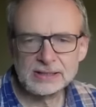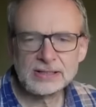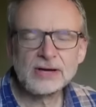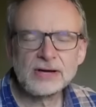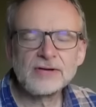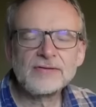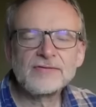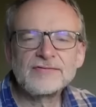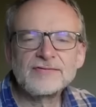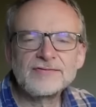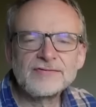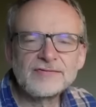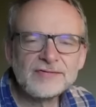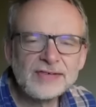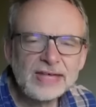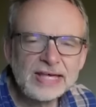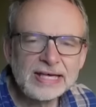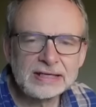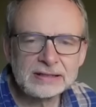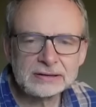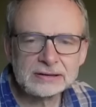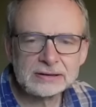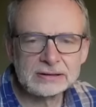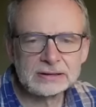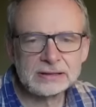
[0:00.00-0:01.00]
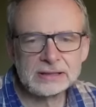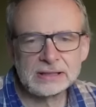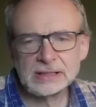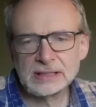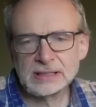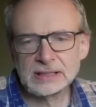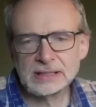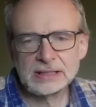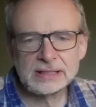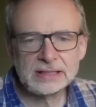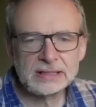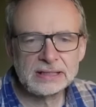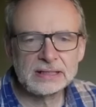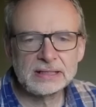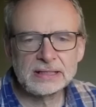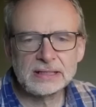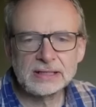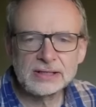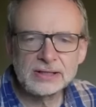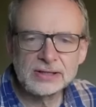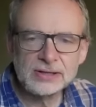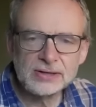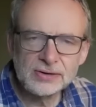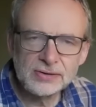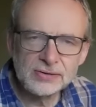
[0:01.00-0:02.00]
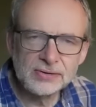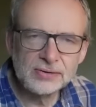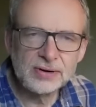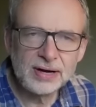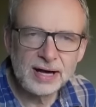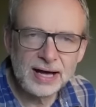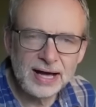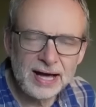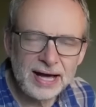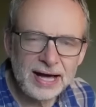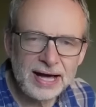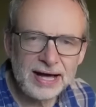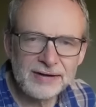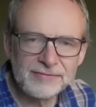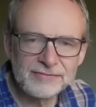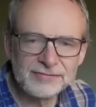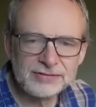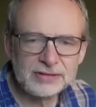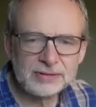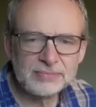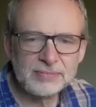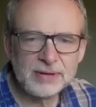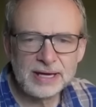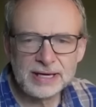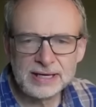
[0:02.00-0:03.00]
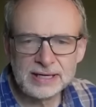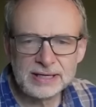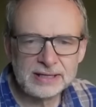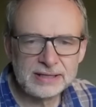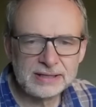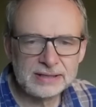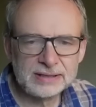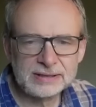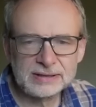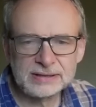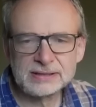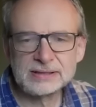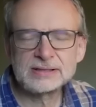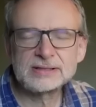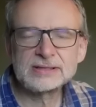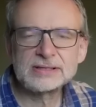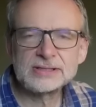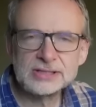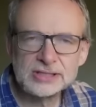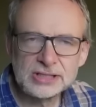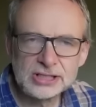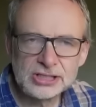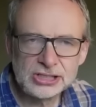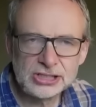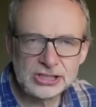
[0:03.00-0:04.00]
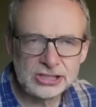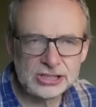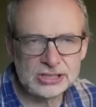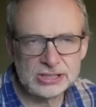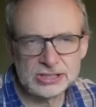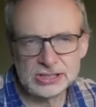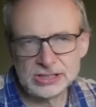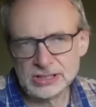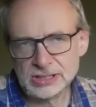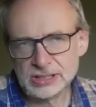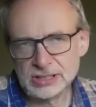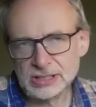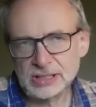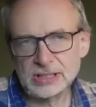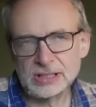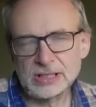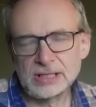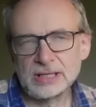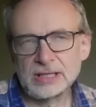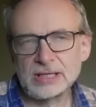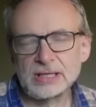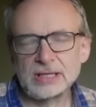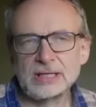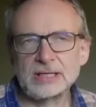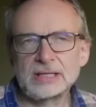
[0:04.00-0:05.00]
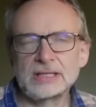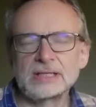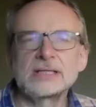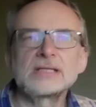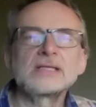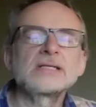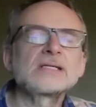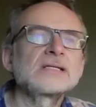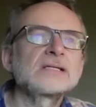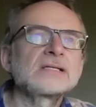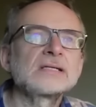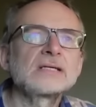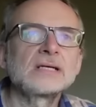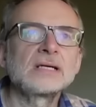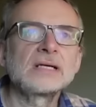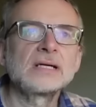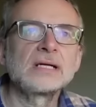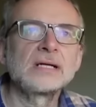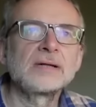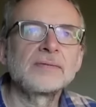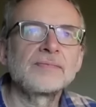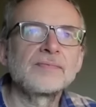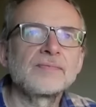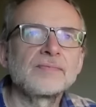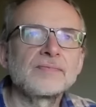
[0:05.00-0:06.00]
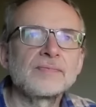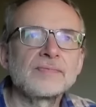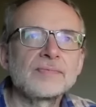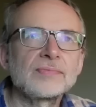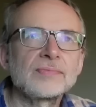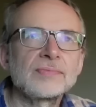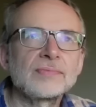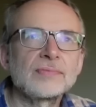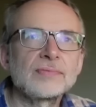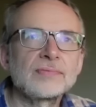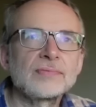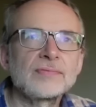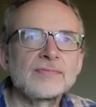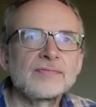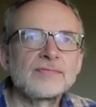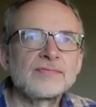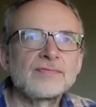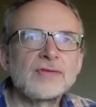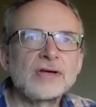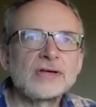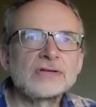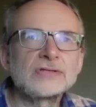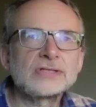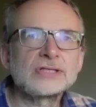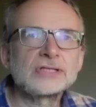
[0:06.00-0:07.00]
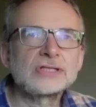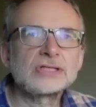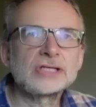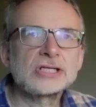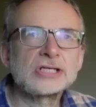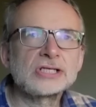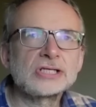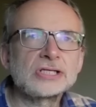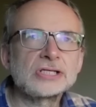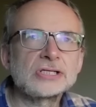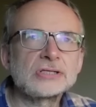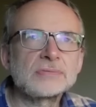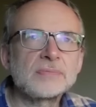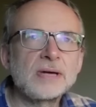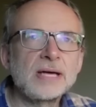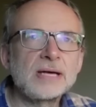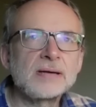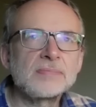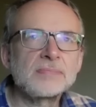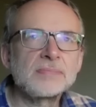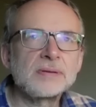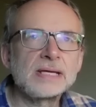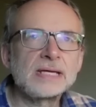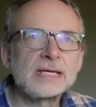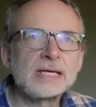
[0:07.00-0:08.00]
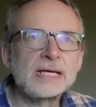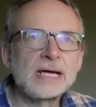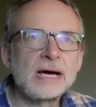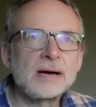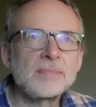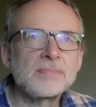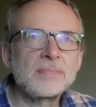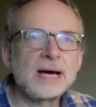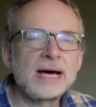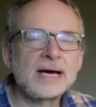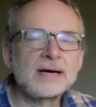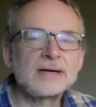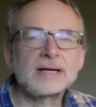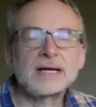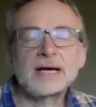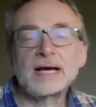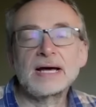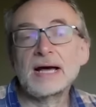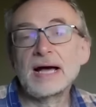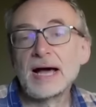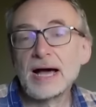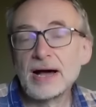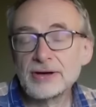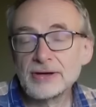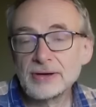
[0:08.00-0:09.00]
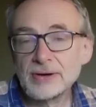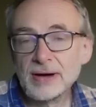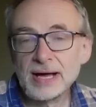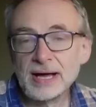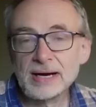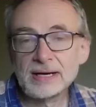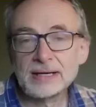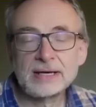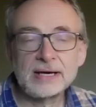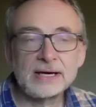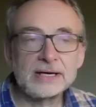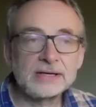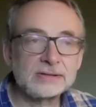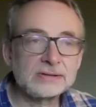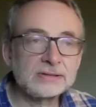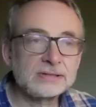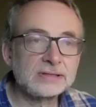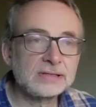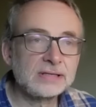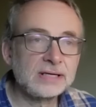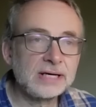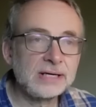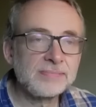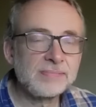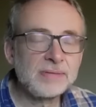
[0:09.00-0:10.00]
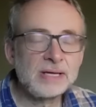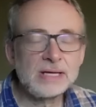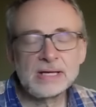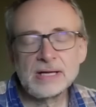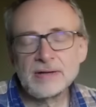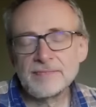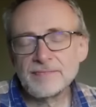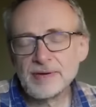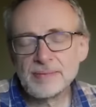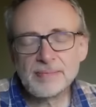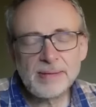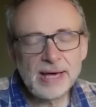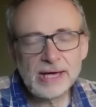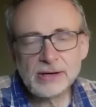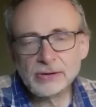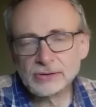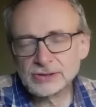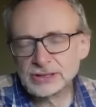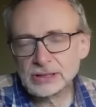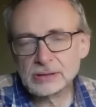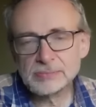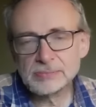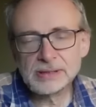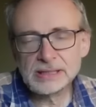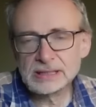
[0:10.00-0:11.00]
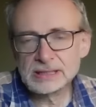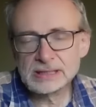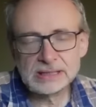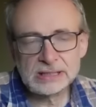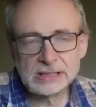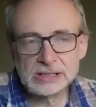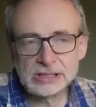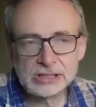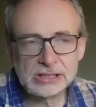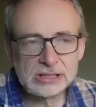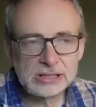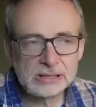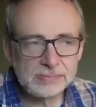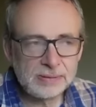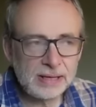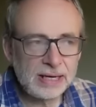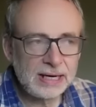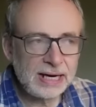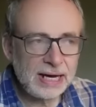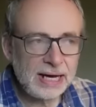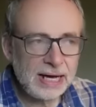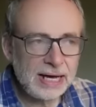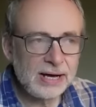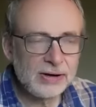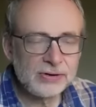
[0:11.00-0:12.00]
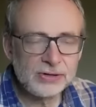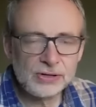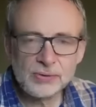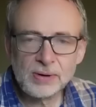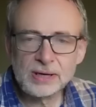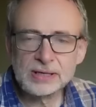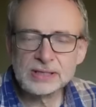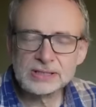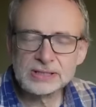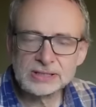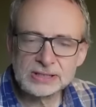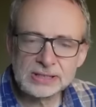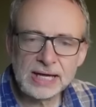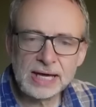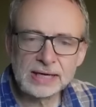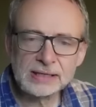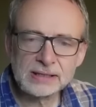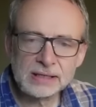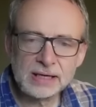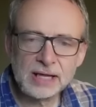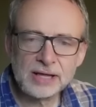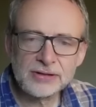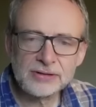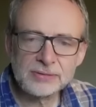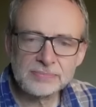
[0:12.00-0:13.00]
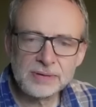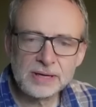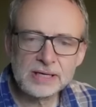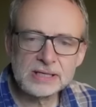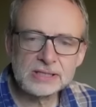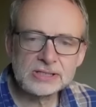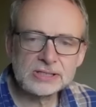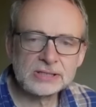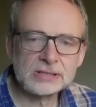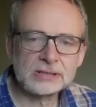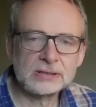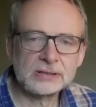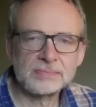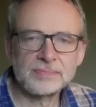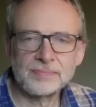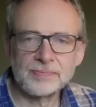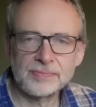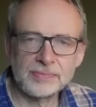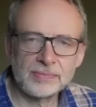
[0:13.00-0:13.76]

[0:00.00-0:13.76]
Don't feel that you have to make decisions, and those decisions may be about how you allocate your time, but may also be decisions about how you understand another person.